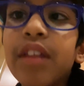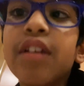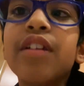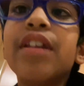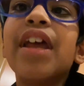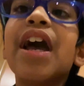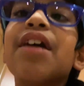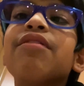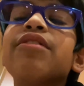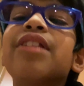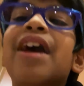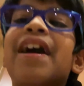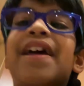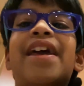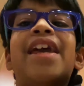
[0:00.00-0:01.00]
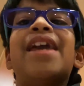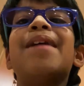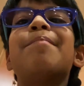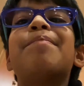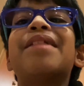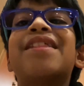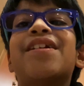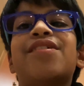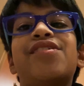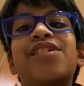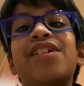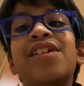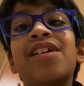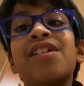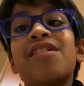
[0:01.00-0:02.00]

Now in that hand position,